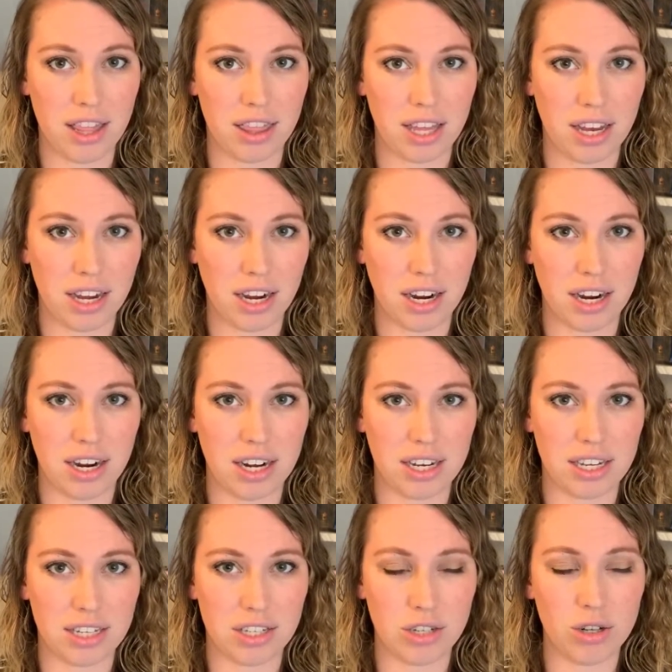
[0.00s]
There
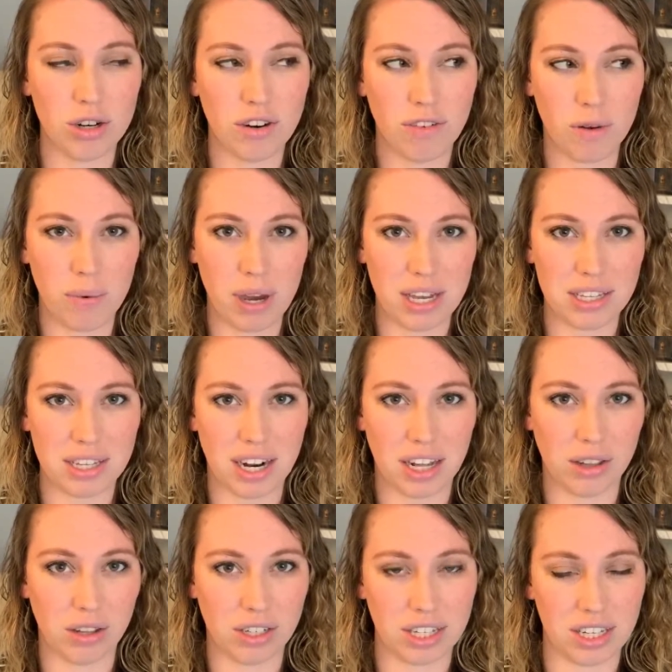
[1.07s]
is two different ways that I
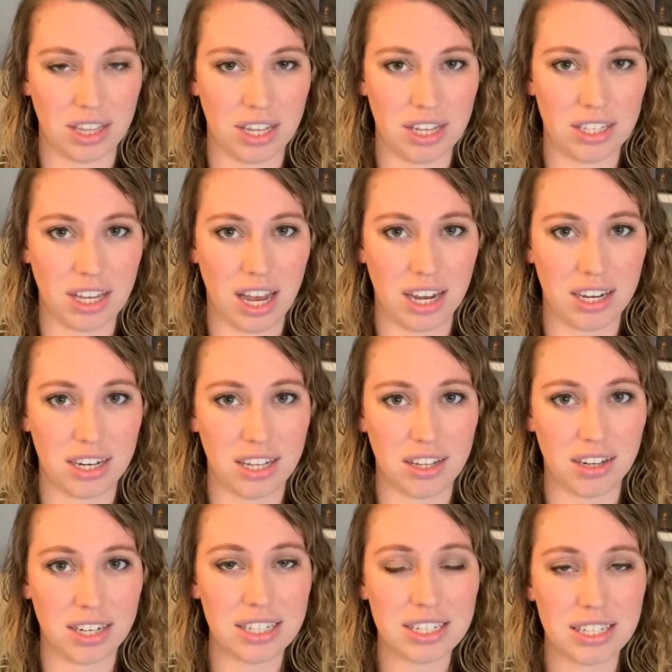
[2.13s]
looked at this. I could
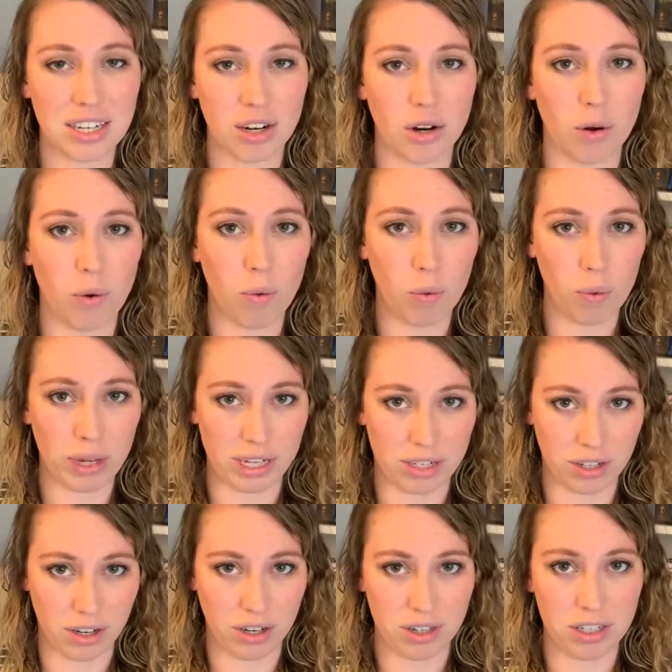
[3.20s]
either consider
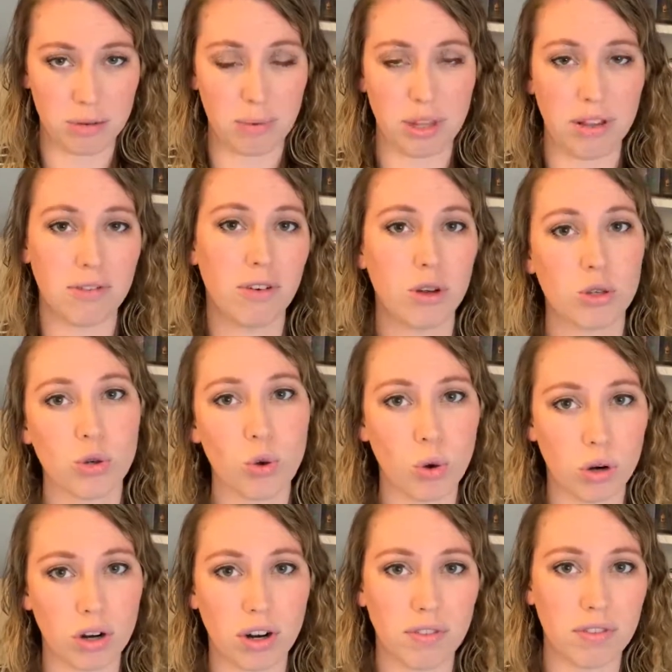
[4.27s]
winter to be the first
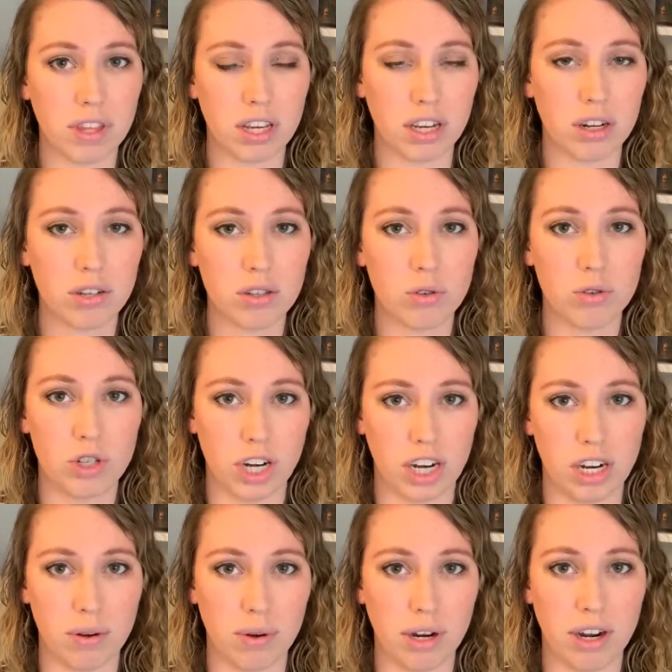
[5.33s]
quarter of the year, so
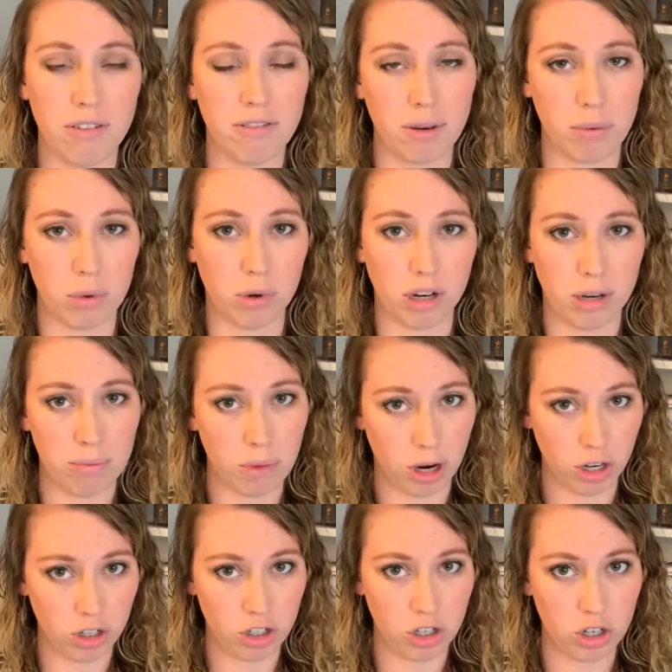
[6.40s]
January, February,
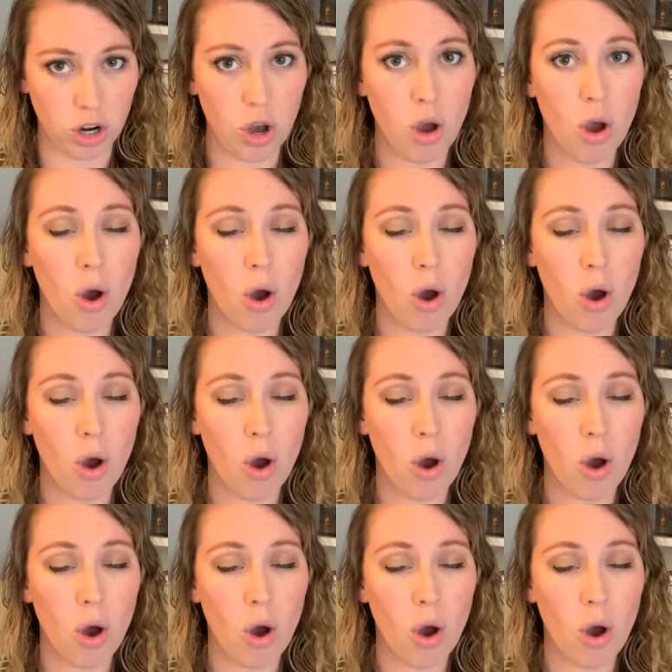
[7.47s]
March,